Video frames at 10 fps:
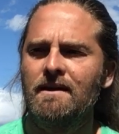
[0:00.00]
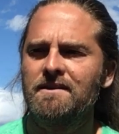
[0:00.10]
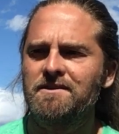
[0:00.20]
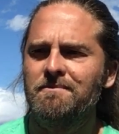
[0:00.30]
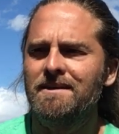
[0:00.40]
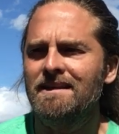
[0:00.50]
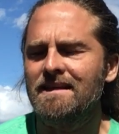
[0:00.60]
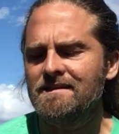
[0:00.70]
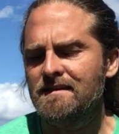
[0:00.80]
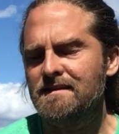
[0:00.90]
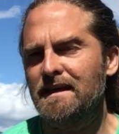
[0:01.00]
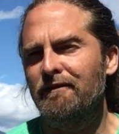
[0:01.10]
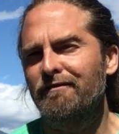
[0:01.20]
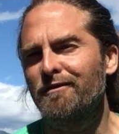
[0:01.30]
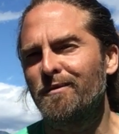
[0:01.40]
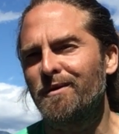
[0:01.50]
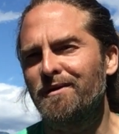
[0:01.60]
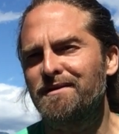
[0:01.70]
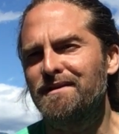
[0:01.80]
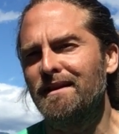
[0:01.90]
And to me, that's a safer
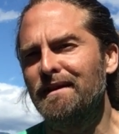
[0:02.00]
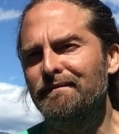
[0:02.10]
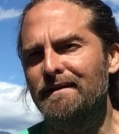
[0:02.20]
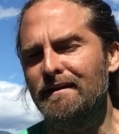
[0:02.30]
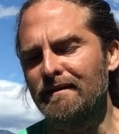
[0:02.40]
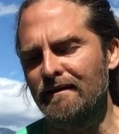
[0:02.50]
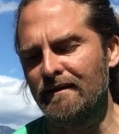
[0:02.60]
world to live in.